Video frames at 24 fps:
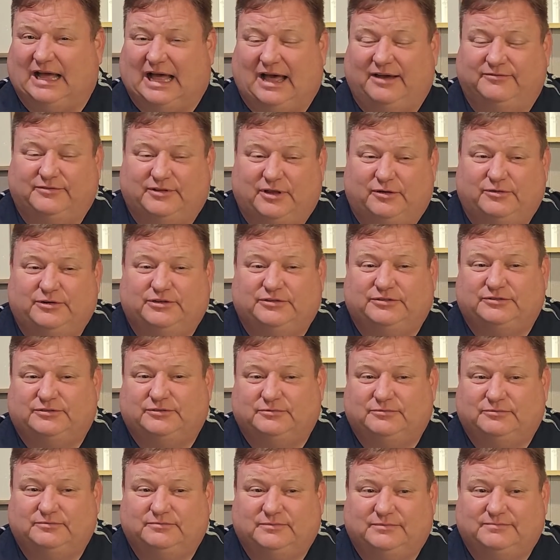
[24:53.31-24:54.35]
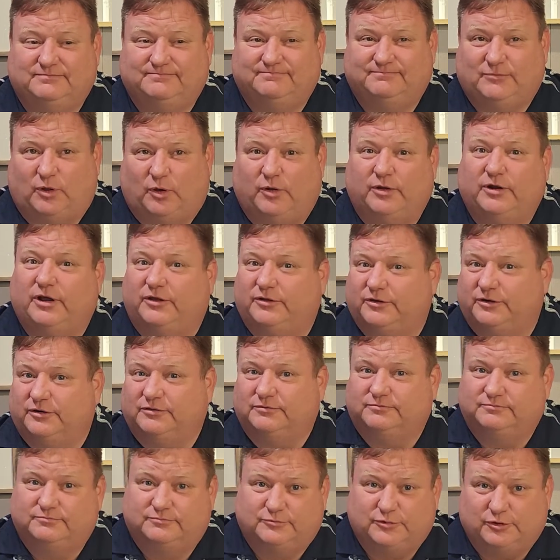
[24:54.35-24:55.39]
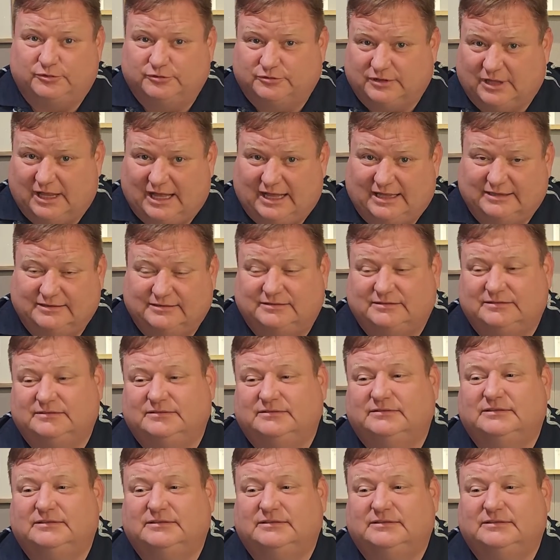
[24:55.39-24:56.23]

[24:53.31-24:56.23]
I've noticed on other cruise lines,